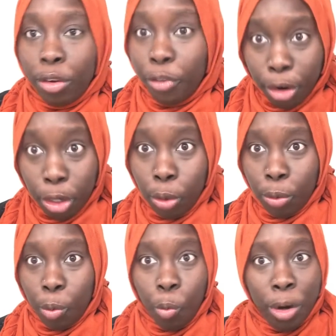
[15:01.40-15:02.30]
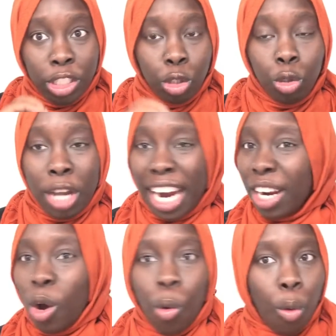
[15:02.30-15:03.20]
for you. Once you gotta
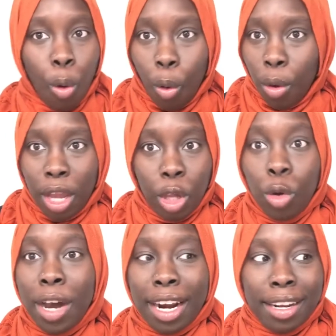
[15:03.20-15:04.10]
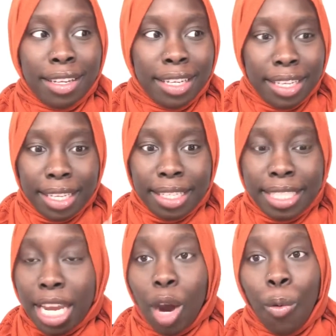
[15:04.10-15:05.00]
go, you gotta
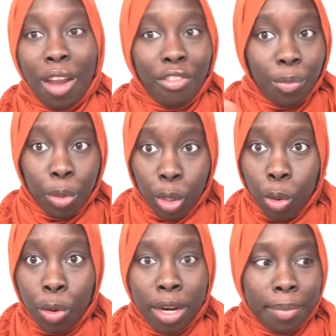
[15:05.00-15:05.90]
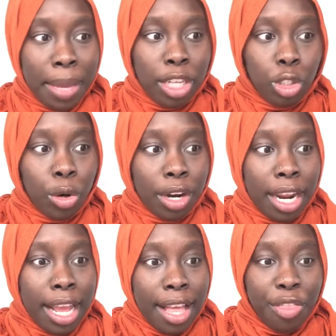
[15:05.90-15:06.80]
take away from you to make sure
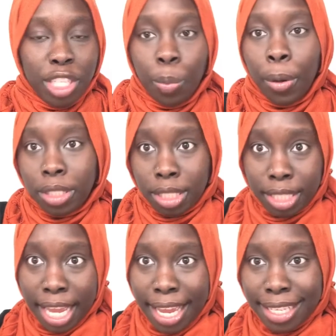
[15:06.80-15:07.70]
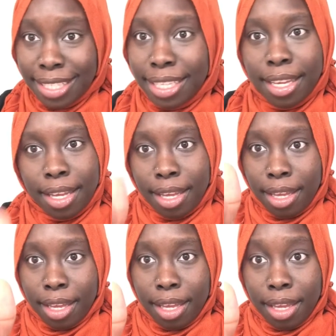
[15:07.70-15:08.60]
this person stays,
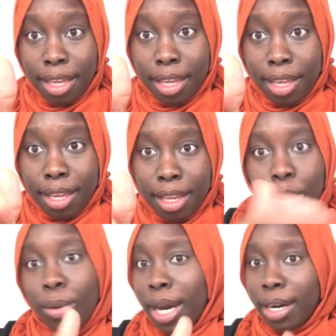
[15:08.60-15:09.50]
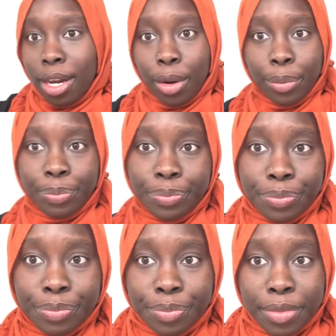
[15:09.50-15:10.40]
you gotta go.
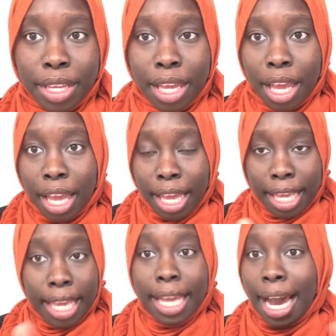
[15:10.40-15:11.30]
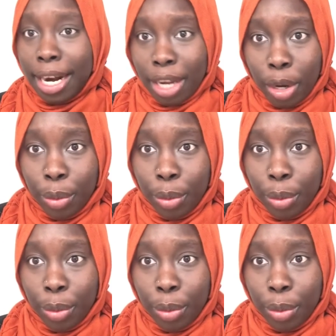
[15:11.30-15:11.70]
He gotta go.